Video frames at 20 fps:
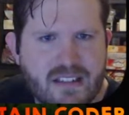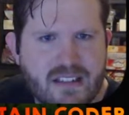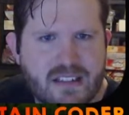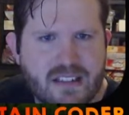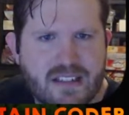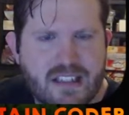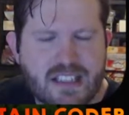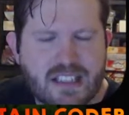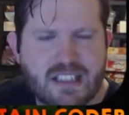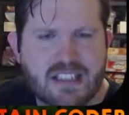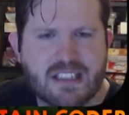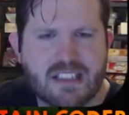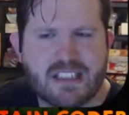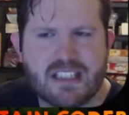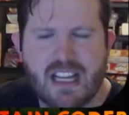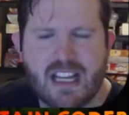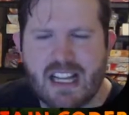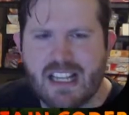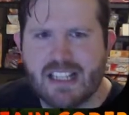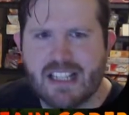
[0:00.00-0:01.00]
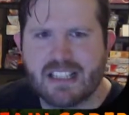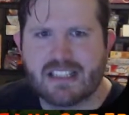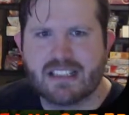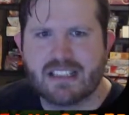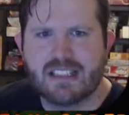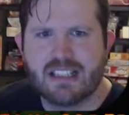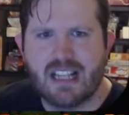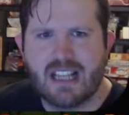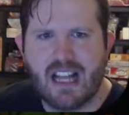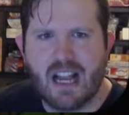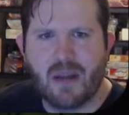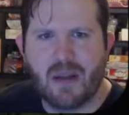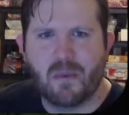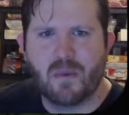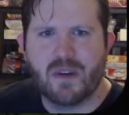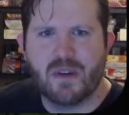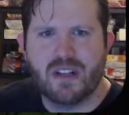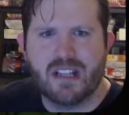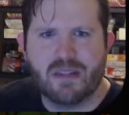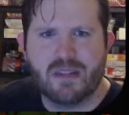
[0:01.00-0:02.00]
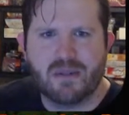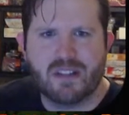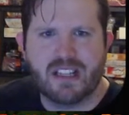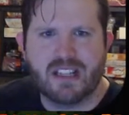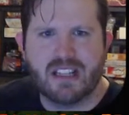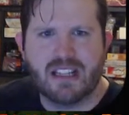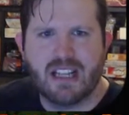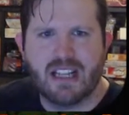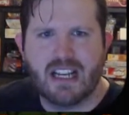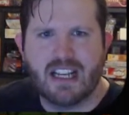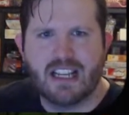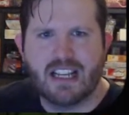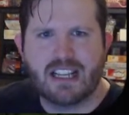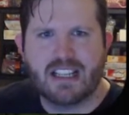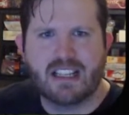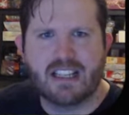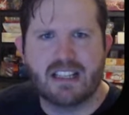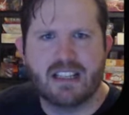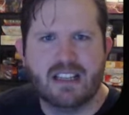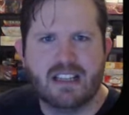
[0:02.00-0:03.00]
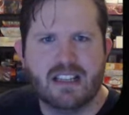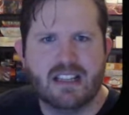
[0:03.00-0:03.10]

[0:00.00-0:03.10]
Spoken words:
This is nice. I really like,